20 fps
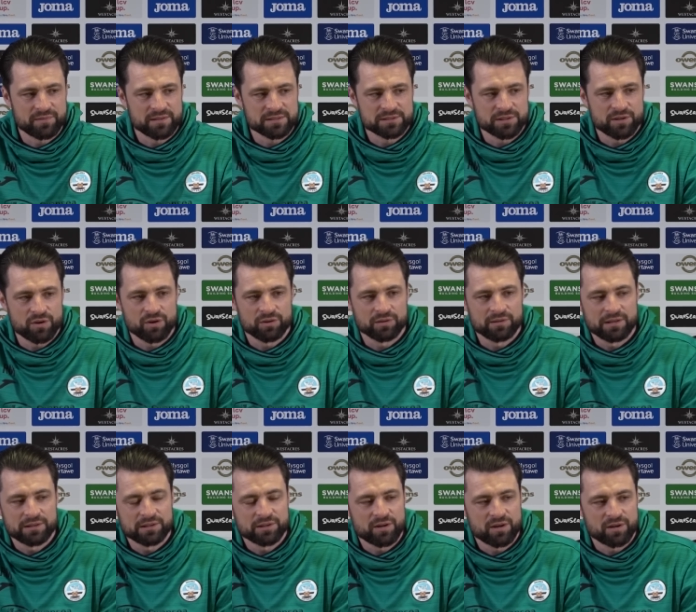That's gone.
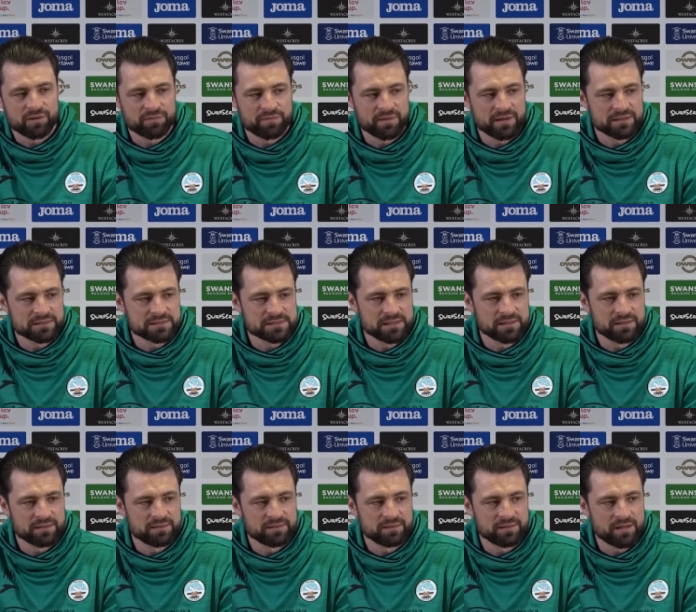Like you can't affect
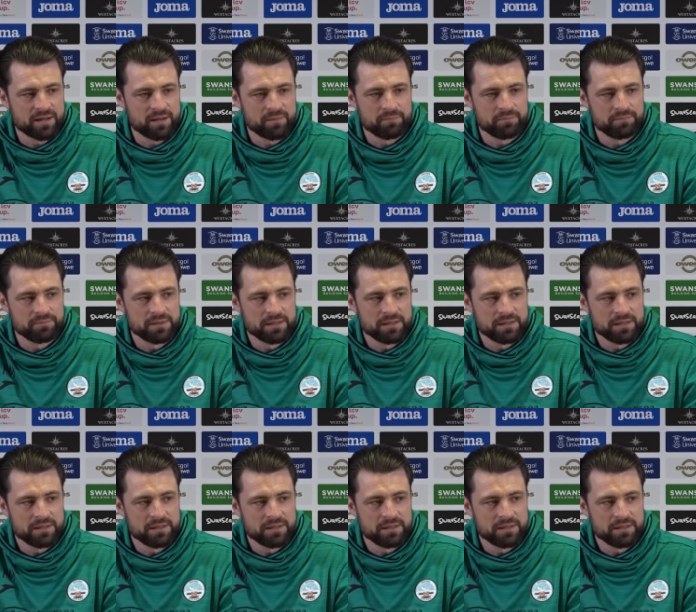it, and um,